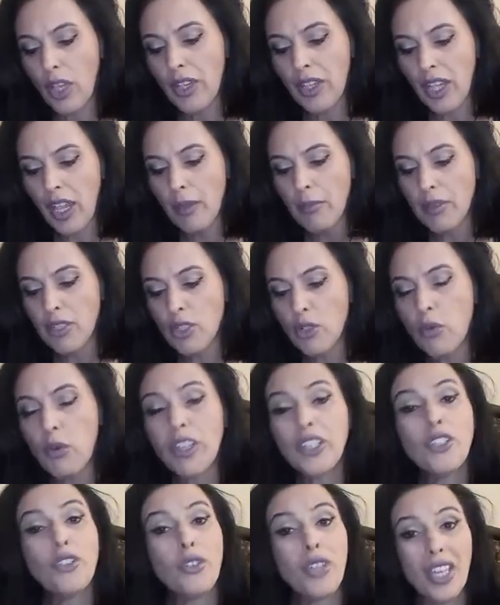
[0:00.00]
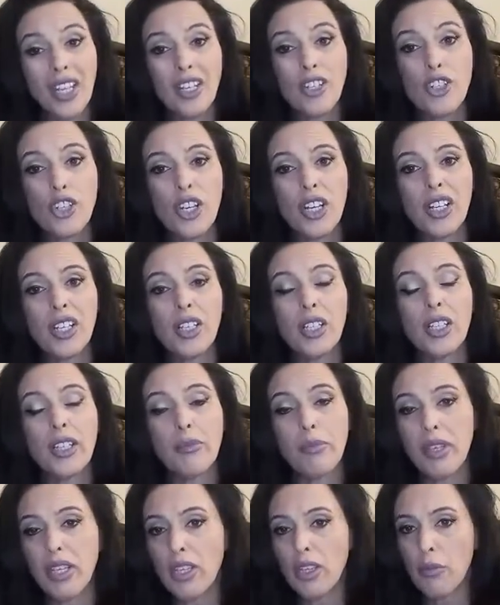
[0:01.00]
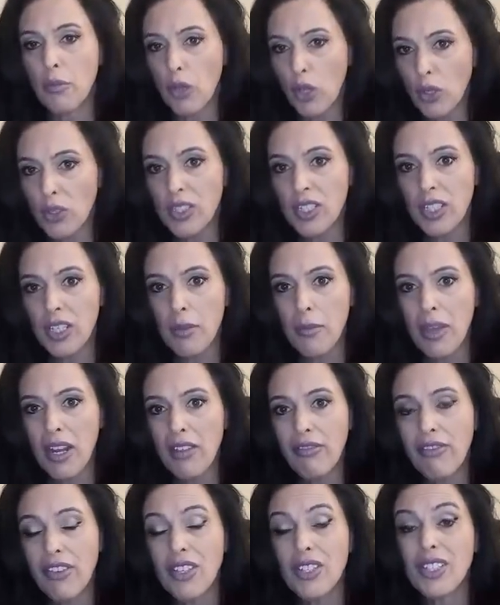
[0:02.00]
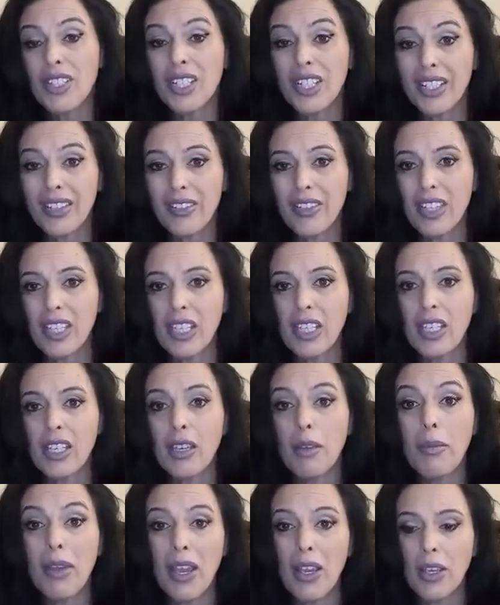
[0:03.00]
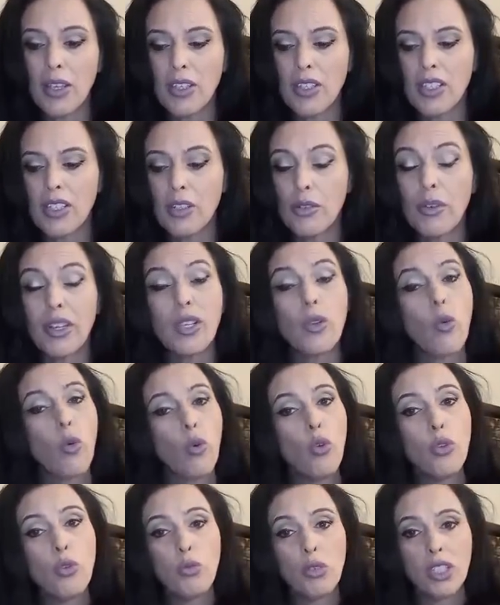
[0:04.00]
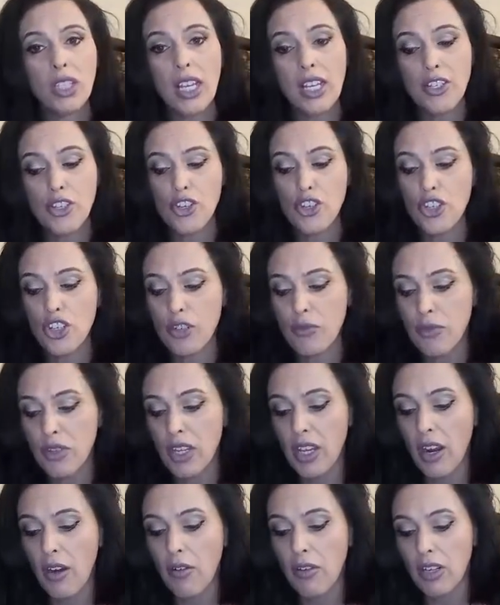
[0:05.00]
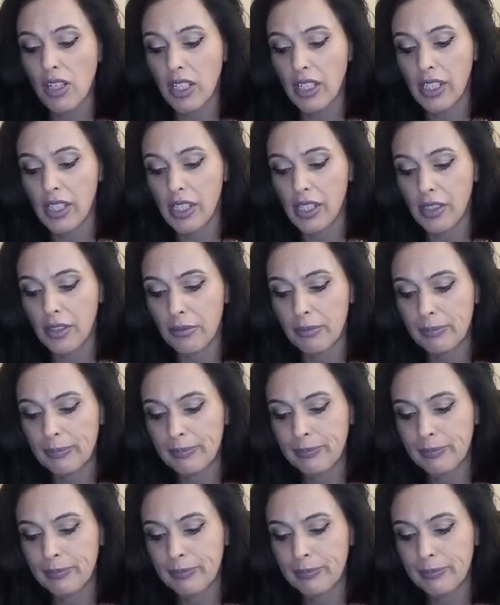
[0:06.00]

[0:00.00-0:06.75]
okay, between you energetically, be it the person you're manifesting and thinking about considering all the relationship you're currently in.